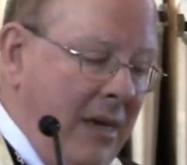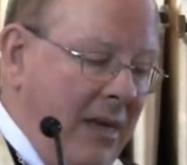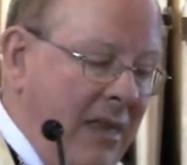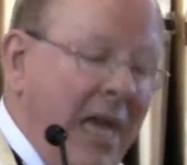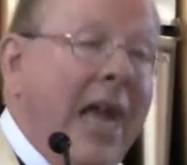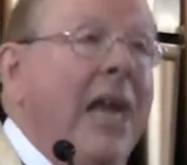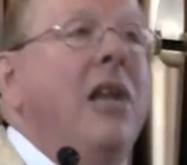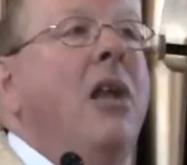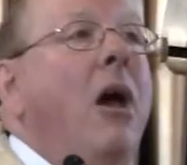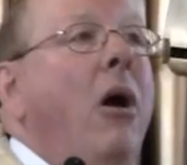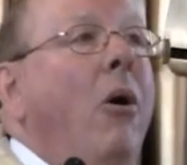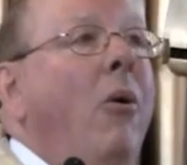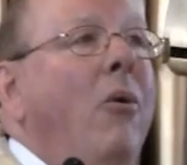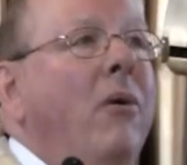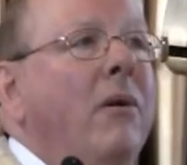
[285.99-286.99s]
They
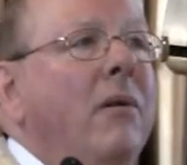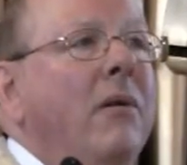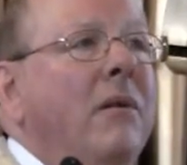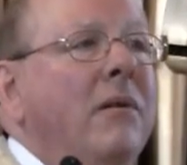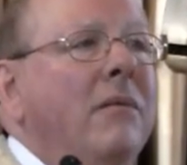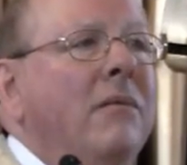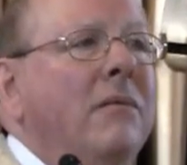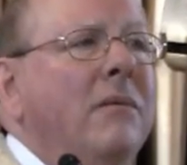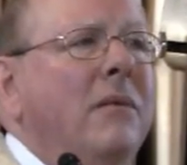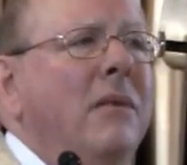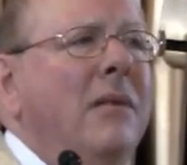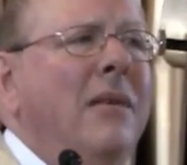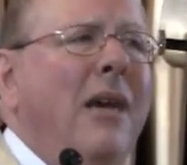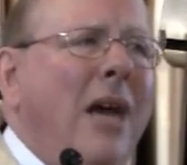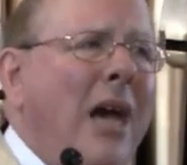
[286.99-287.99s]
know.
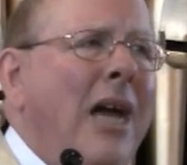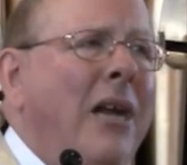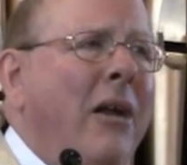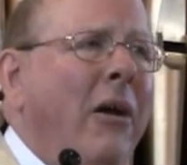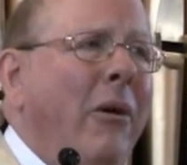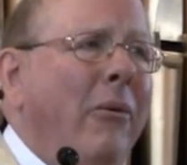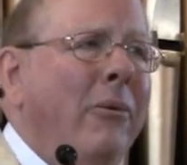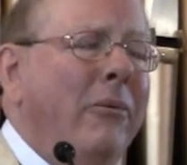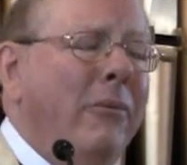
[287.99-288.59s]
I know.